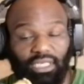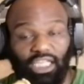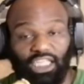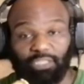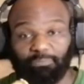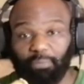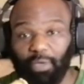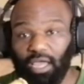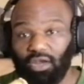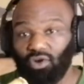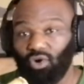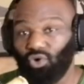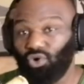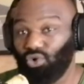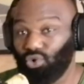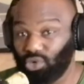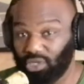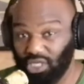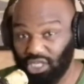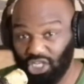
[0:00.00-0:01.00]
They spend
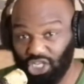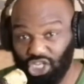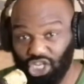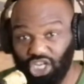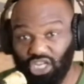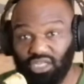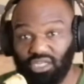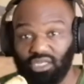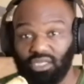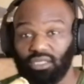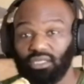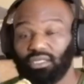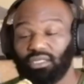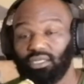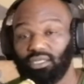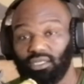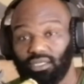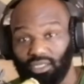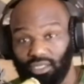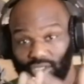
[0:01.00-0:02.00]
on looking good
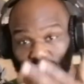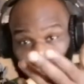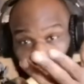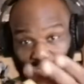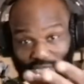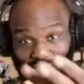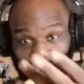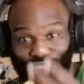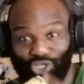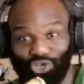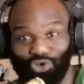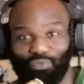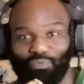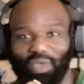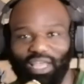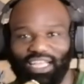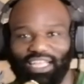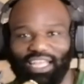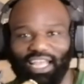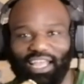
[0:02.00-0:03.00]
so that you
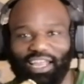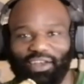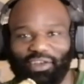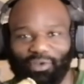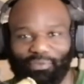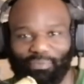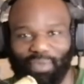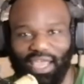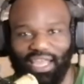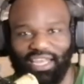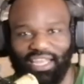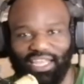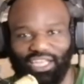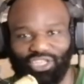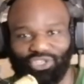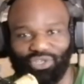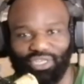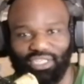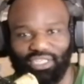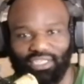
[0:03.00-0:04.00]
may remain
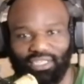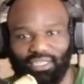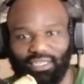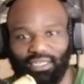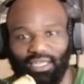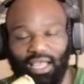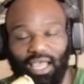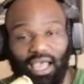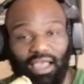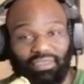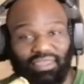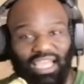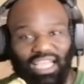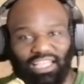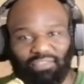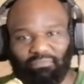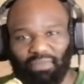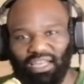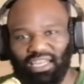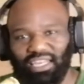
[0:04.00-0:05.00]
interested.
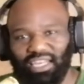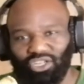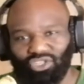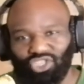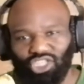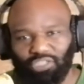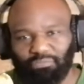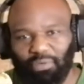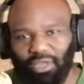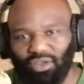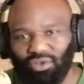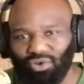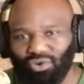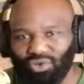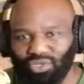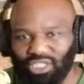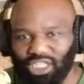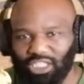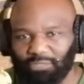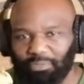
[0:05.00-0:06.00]
That money that you're spending on
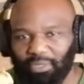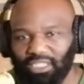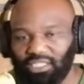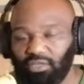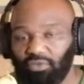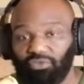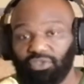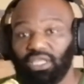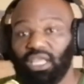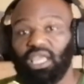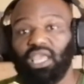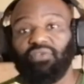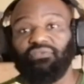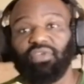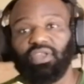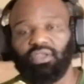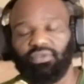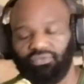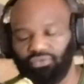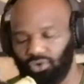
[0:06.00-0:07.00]
those expensive,
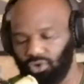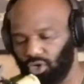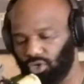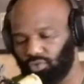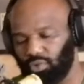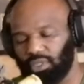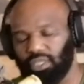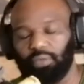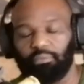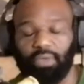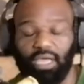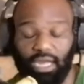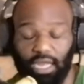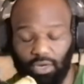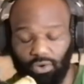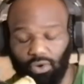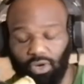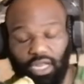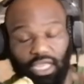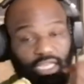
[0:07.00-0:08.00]
even if you're not with a man,
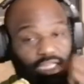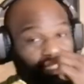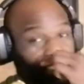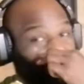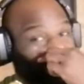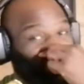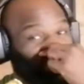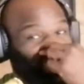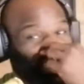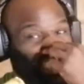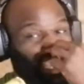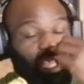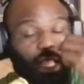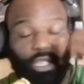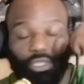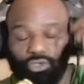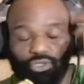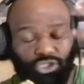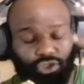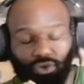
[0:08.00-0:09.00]
I know ladies still,
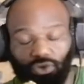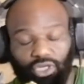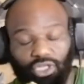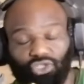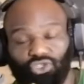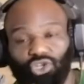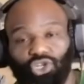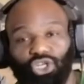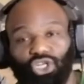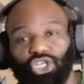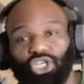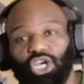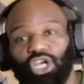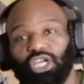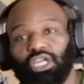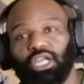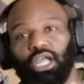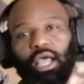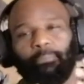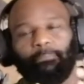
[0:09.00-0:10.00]
you still need to look
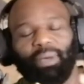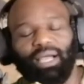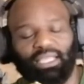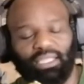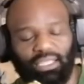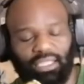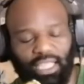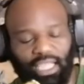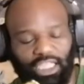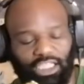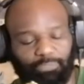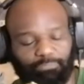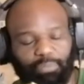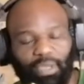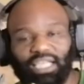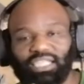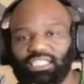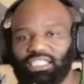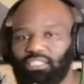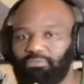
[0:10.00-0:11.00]
good, but the
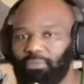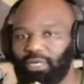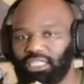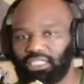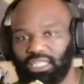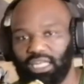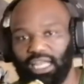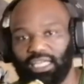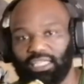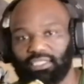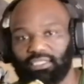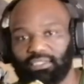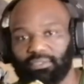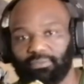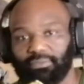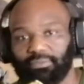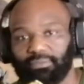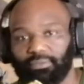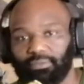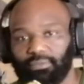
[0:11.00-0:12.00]
expense is much
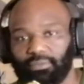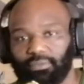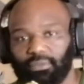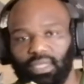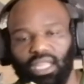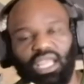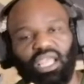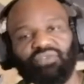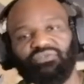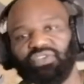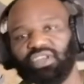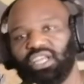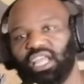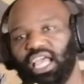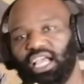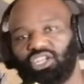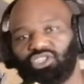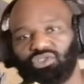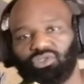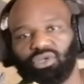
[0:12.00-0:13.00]
less.
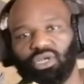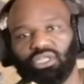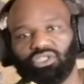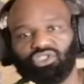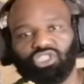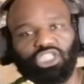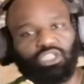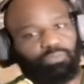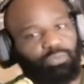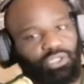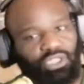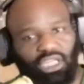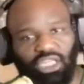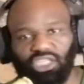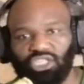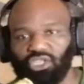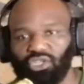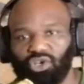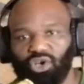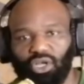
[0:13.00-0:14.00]
Even extra
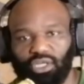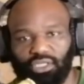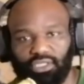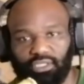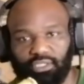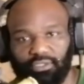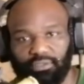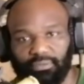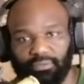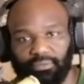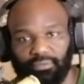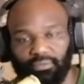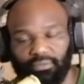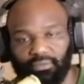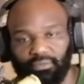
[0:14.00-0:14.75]
transportation cost.